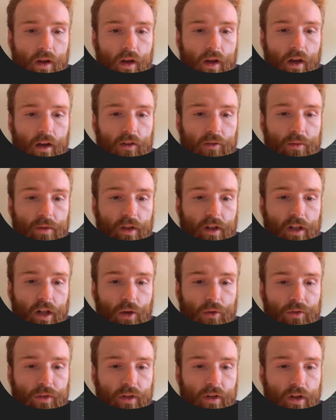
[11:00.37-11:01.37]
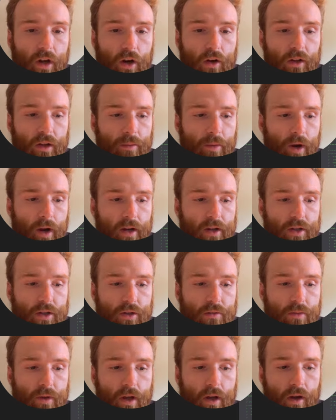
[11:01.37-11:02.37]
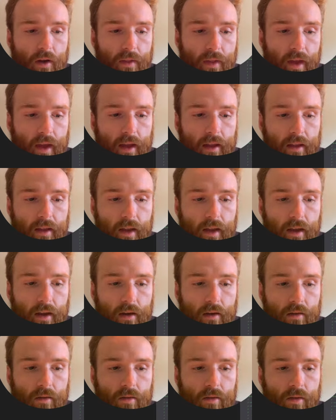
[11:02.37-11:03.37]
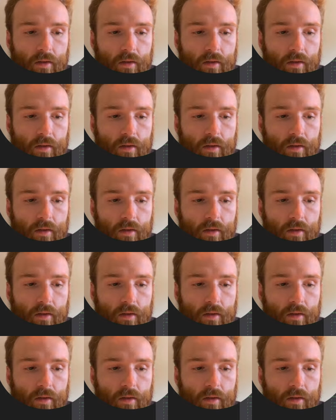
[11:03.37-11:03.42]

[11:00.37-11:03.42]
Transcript: This would be the closing curly brace, should be on that now.